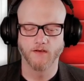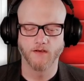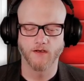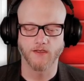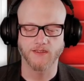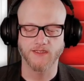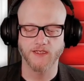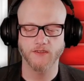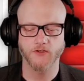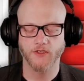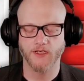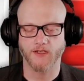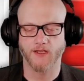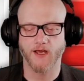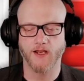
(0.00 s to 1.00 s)
Essentially,
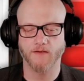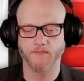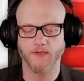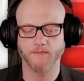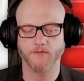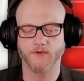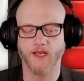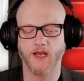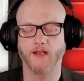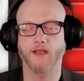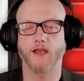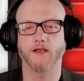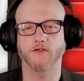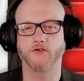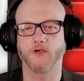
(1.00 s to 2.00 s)
a lot of people kind of
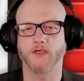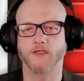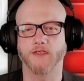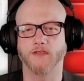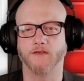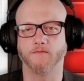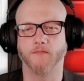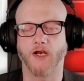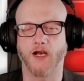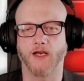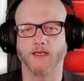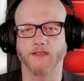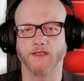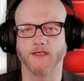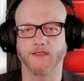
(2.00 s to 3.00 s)
got tricked into
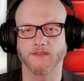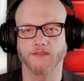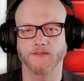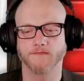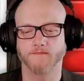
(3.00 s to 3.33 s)
buying this.